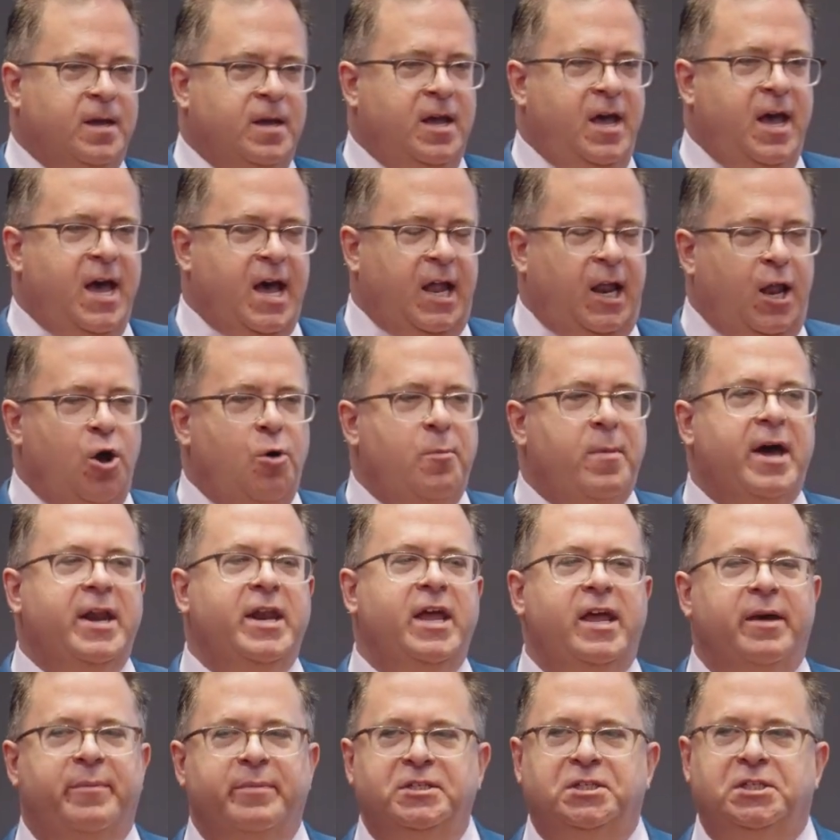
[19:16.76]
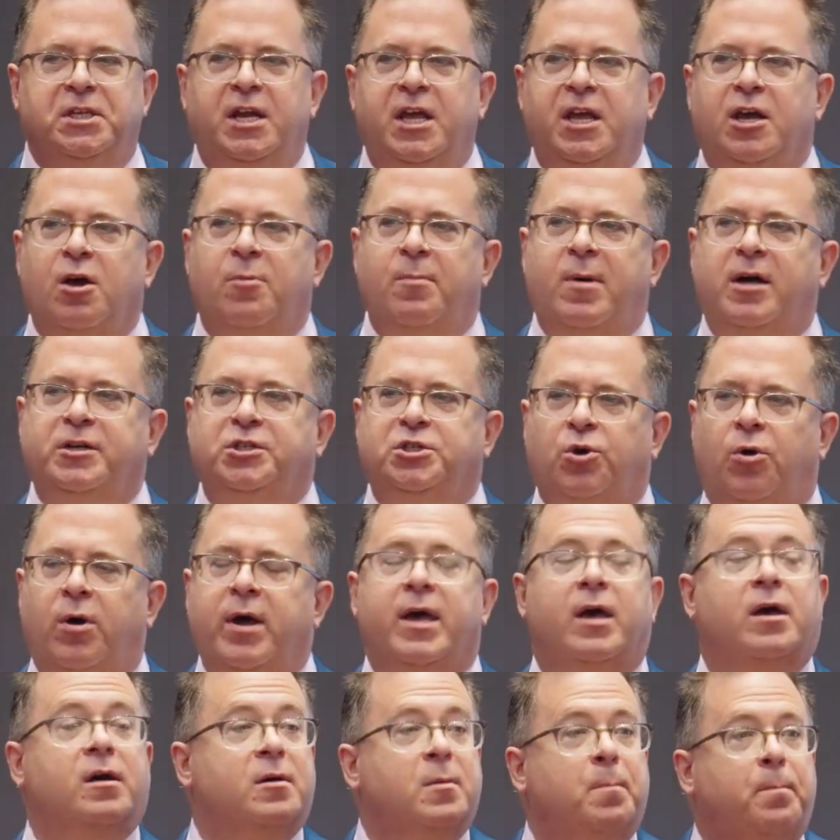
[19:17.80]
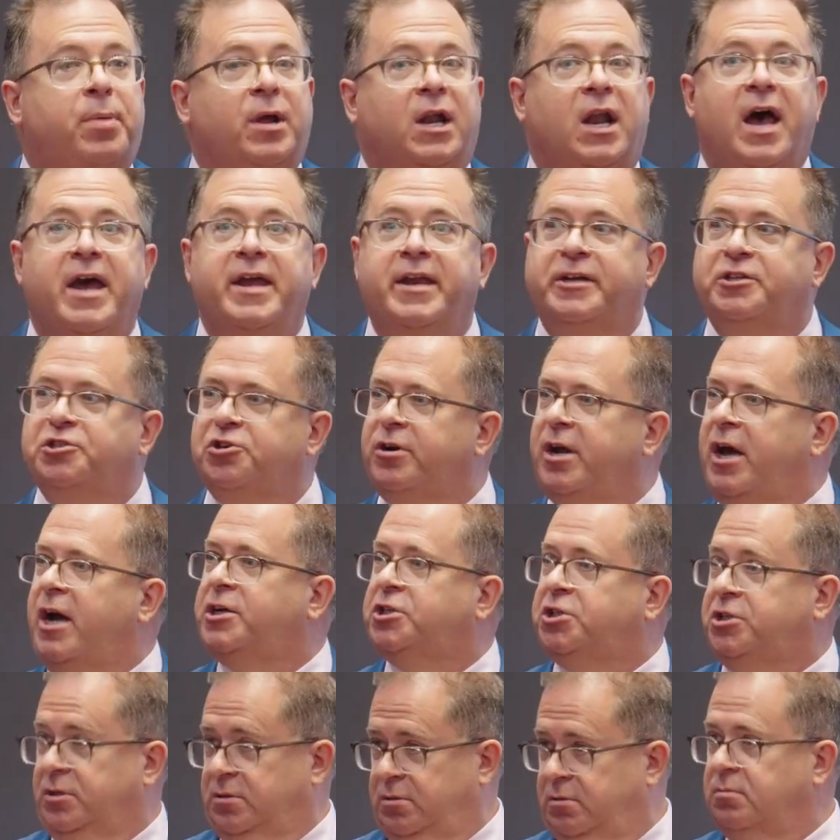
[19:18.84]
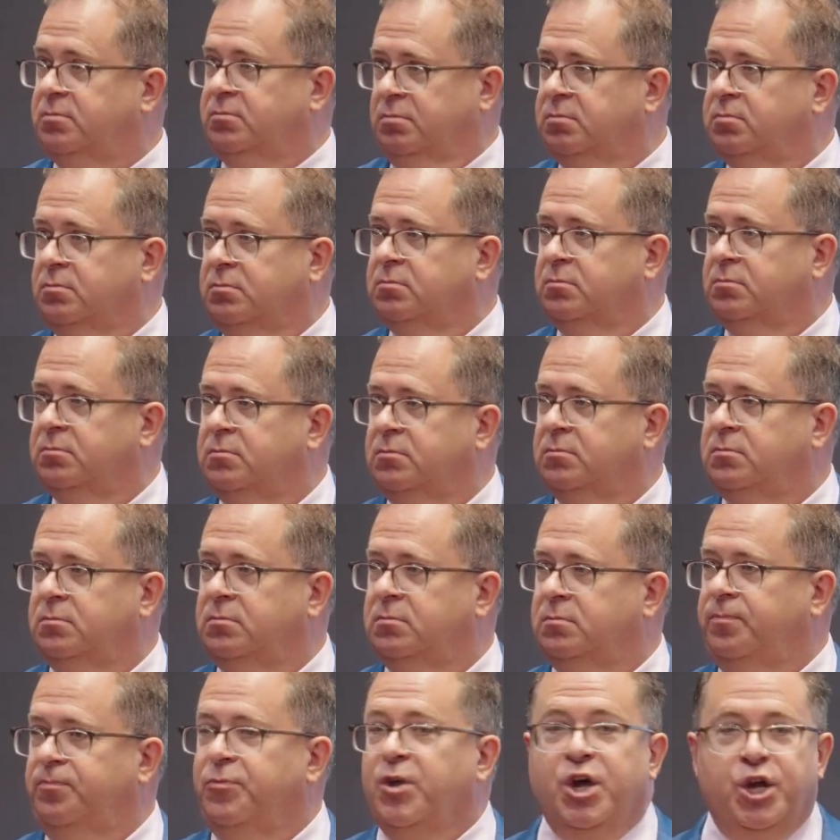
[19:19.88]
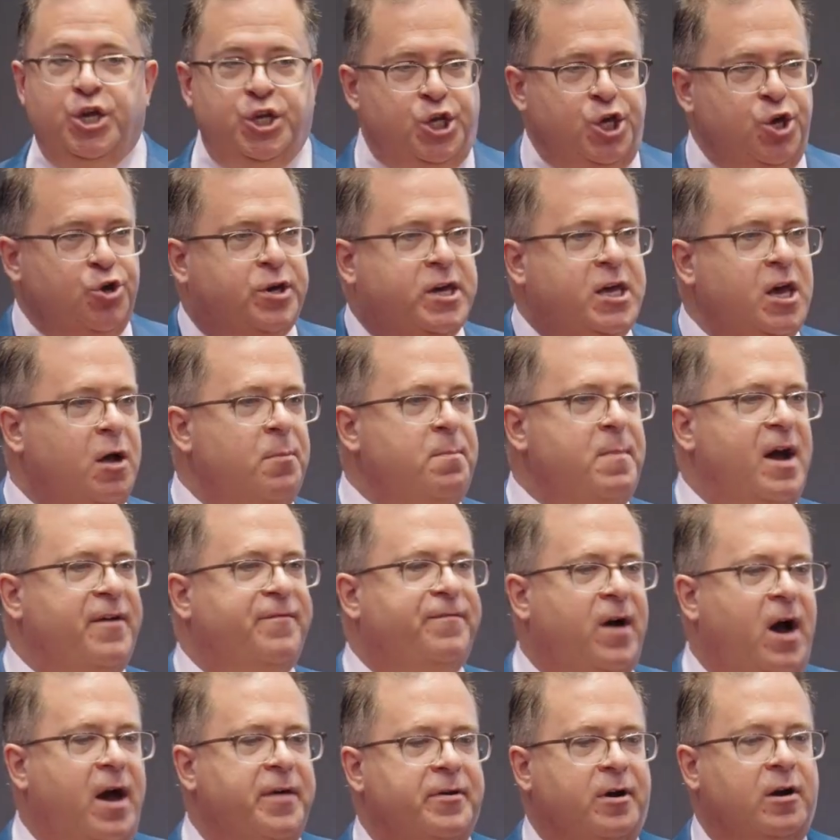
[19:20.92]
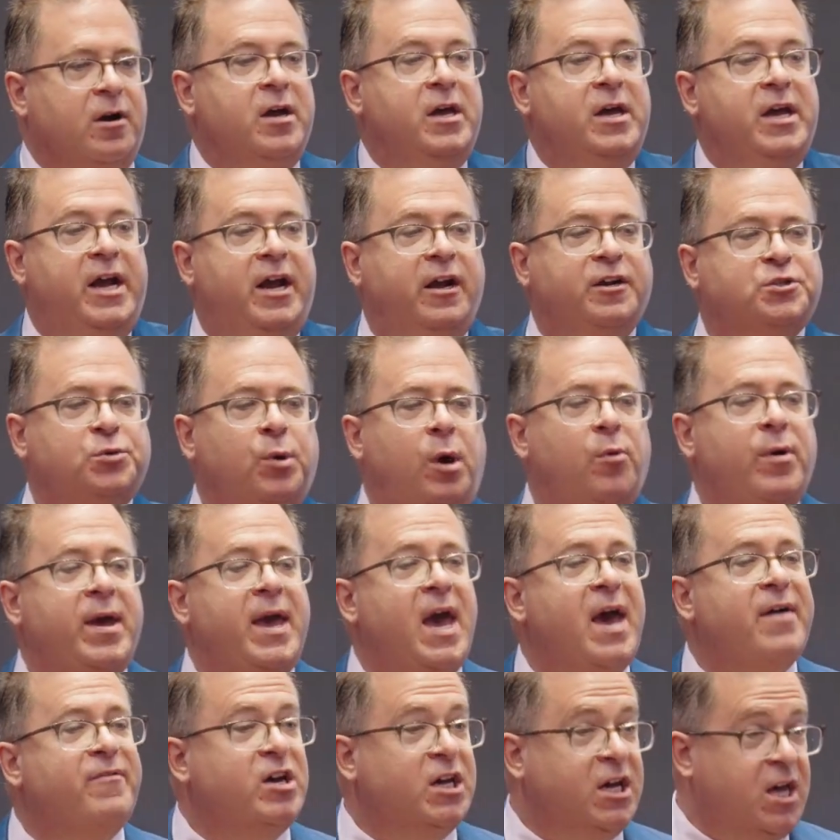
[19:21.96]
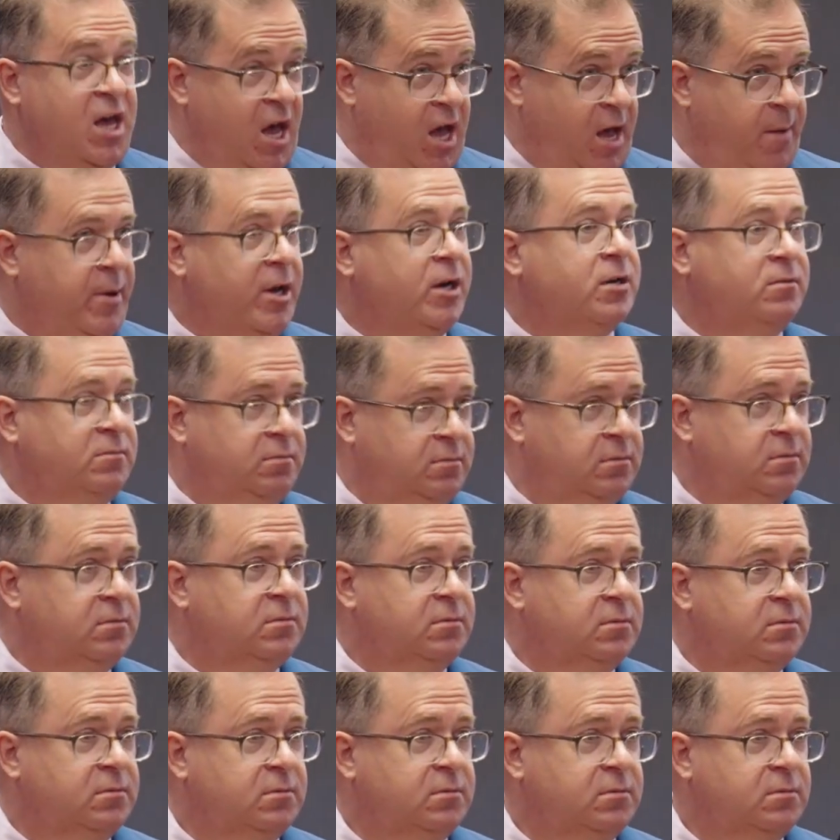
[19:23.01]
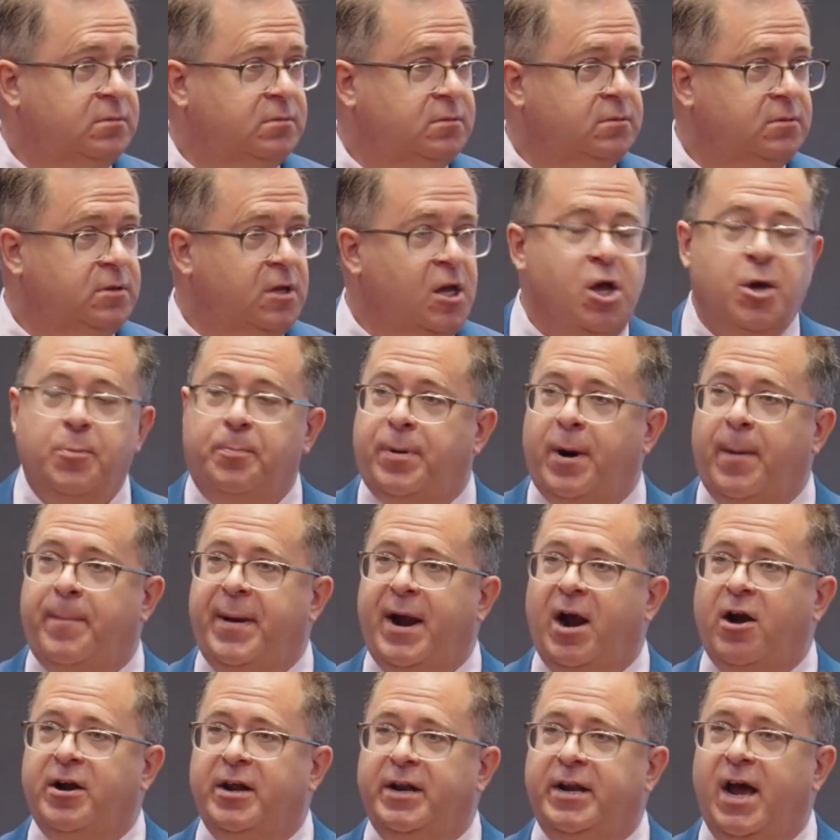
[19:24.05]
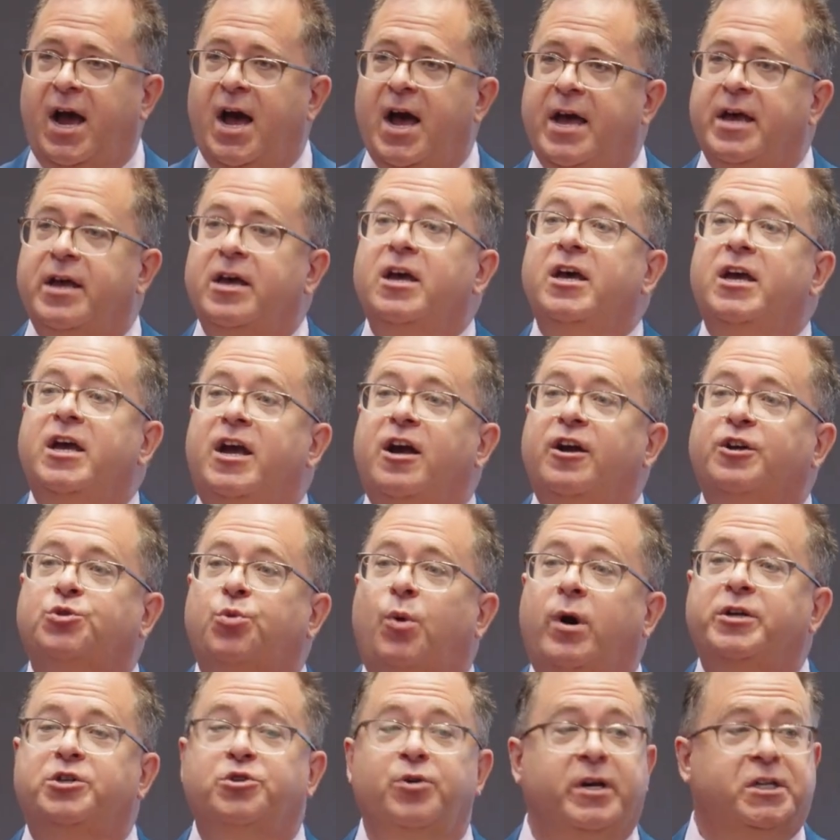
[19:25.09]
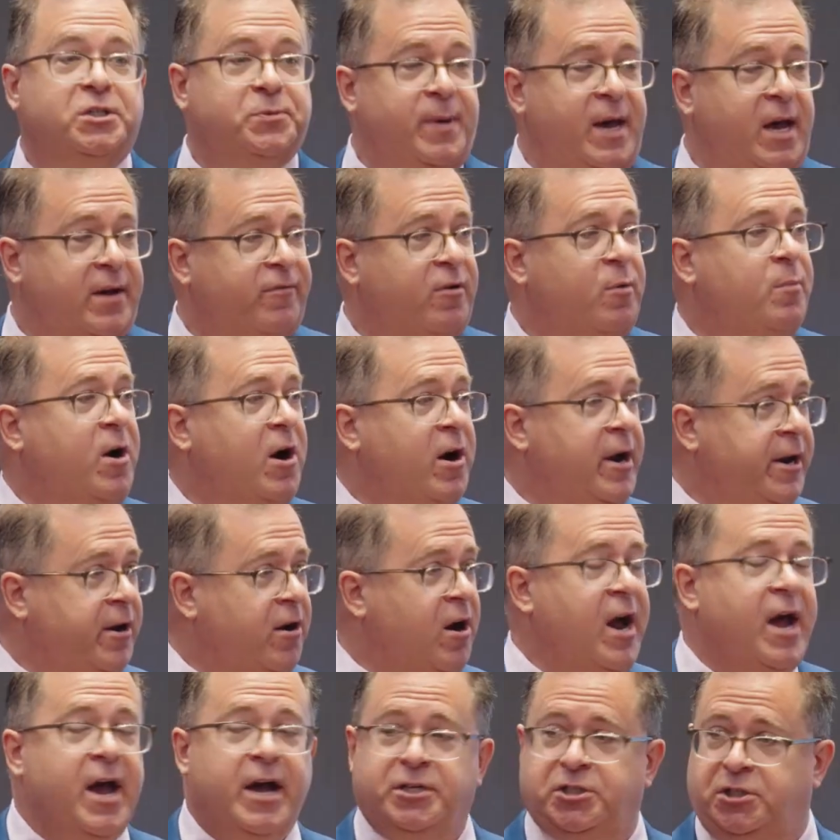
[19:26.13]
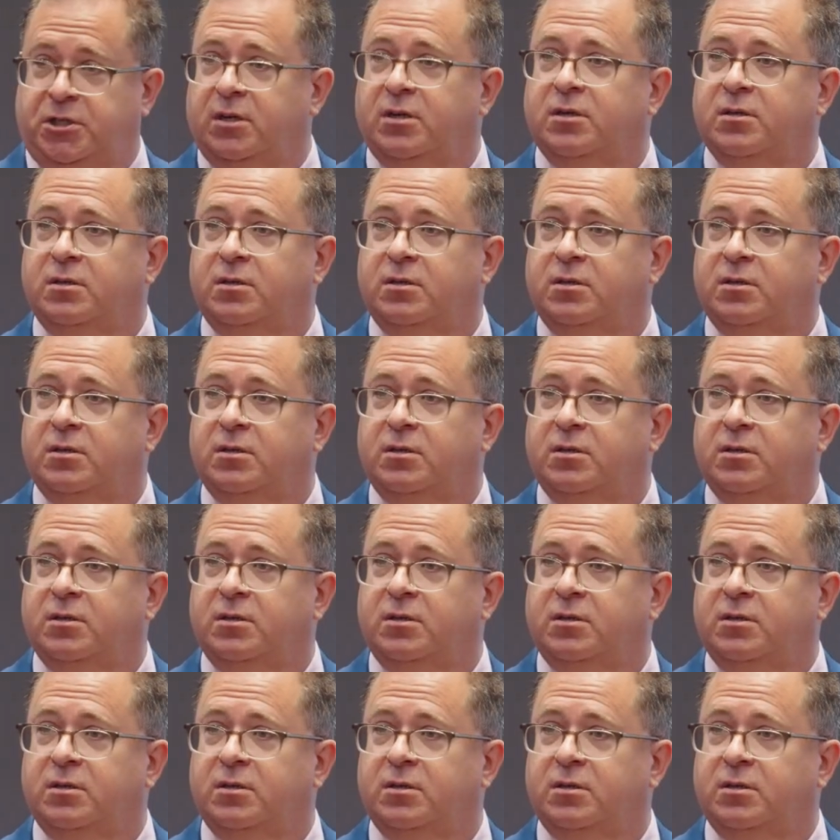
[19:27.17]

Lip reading: Hello, my name is Inigo Montoya. Polite introduction. You killed my father. Here's what we have in common. Prepare to die. Here's what to expect from our interaction.